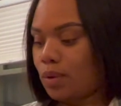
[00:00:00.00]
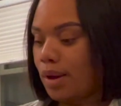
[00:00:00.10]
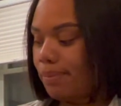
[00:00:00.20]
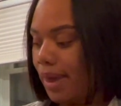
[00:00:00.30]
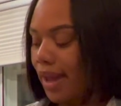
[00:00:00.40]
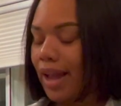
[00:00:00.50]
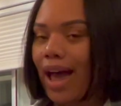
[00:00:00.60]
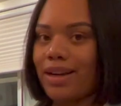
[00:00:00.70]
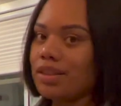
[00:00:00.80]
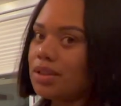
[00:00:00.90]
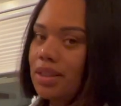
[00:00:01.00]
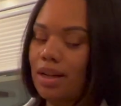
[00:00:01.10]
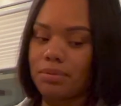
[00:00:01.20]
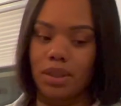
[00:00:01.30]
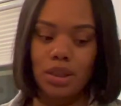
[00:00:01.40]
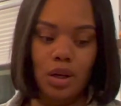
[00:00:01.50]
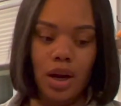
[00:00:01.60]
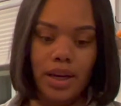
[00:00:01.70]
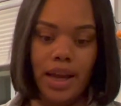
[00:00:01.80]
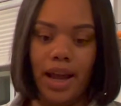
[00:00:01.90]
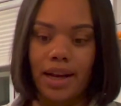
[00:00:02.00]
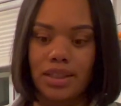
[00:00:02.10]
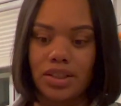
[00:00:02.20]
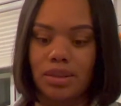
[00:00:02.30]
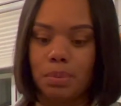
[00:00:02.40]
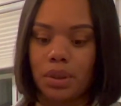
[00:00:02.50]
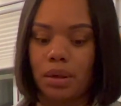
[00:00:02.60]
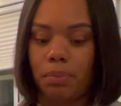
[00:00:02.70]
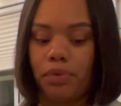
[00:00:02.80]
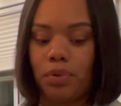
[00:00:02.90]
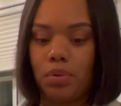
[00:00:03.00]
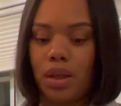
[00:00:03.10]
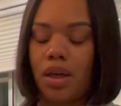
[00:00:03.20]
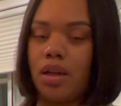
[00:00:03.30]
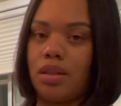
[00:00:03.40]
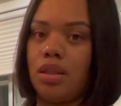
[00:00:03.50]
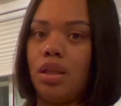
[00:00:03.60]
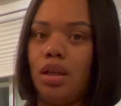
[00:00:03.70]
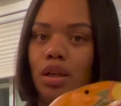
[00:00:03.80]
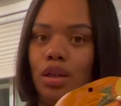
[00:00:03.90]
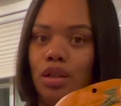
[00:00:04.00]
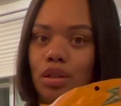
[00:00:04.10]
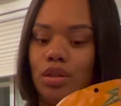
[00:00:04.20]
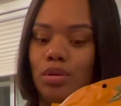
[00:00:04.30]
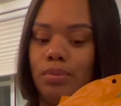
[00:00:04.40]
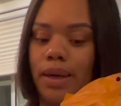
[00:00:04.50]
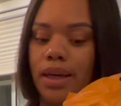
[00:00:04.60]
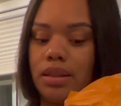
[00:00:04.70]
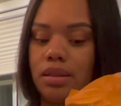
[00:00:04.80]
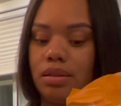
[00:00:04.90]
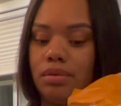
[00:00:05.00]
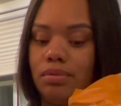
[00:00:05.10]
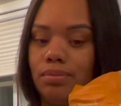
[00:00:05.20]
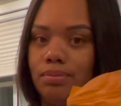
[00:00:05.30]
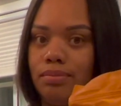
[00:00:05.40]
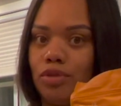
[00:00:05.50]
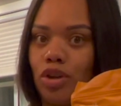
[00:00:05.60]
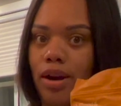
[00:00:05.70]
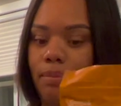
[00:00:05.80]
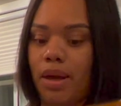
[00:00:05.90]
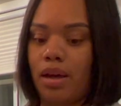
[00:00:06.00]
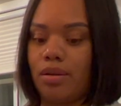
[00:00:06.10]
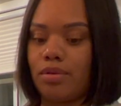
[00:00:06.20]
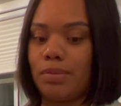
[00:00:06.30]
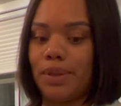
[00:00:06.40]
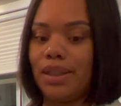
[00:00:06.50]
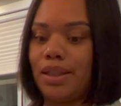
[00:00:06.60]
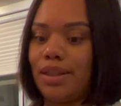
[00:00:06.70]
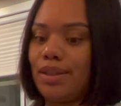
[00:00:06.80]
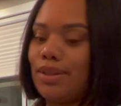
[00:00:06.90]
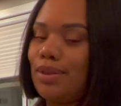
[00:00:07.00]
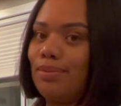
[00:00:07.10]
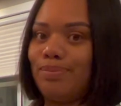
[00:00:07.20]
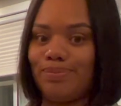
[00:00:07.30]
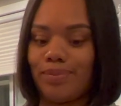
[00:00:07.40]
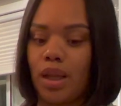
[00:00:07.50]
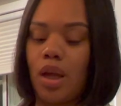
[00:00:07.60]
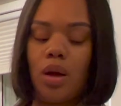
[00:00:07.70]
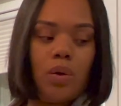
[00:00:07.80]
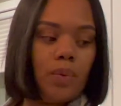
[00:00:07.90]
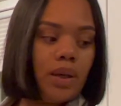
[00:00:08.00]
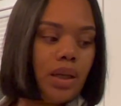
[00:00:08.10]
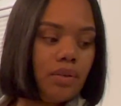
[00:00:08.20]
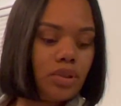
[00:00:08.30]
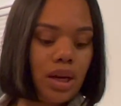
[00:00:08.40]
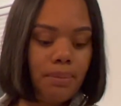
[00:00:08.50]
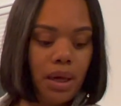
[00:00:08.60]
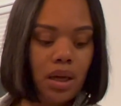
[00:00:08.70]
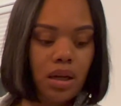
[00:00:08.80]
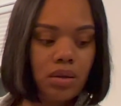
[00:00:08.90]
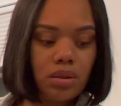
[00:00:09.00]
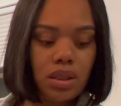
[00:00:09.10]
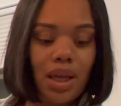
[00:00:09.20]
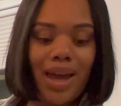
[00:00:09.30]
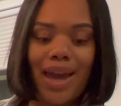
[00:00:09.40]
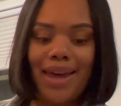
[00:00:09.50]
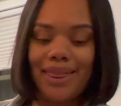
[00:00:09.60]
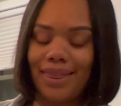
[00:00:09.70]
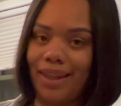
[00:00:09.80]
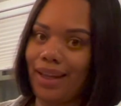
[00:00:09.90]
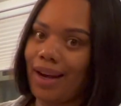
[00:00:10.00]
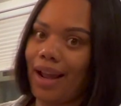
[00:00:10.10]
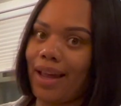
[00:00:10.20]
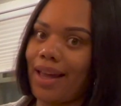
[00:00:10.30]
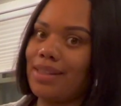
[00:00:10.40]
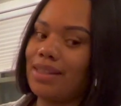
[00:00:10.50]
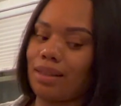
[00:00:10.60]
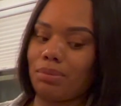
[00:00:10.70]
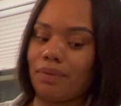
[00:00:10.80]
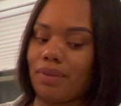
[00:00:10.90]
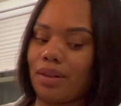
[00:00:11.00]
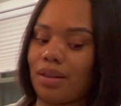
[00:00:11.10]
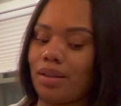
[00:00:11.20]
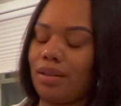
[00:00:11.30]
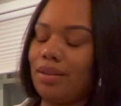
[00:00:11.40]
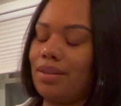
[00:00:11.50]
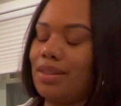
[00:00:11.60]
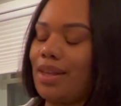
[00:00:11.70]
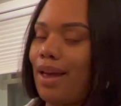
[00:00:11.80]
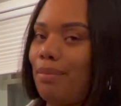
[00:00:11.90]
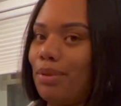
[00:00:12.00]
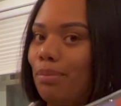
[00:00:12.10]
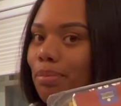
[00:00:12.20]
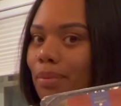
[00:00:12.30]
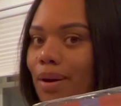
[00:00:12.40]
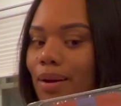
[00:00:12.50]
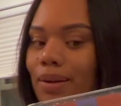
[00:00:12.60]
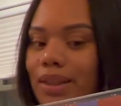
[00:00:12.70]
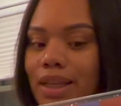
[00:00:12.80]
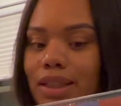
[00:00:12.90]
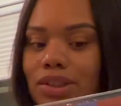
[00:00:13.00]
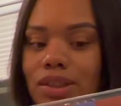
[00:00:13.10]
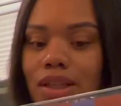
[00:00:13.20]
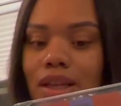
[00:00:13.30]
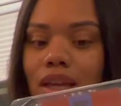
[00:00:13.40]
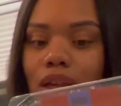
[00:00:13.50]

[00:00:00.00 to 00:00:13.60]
I'm back. I just stopped at Target. I just picked up a few things. Two bags of dried mangoes because she loves dried mangoes. And then I got some of the Tabitha Brown collection.